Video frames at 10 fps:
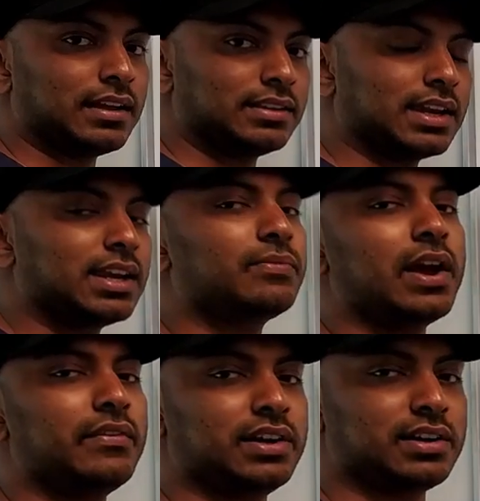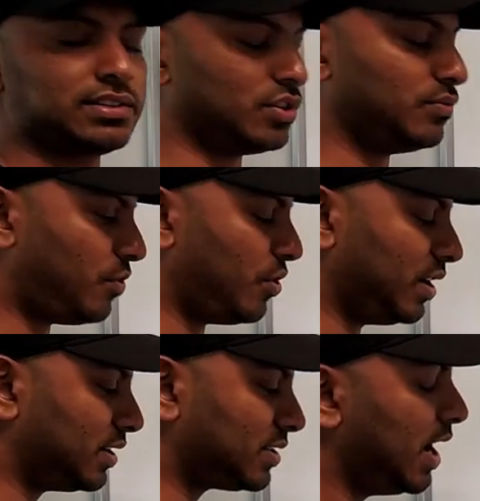are there any five hundreds or four
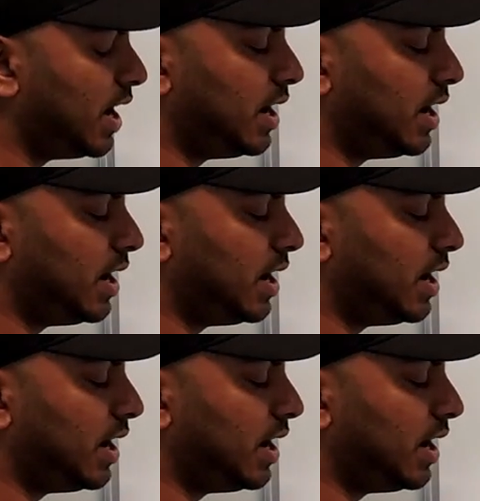hundreds.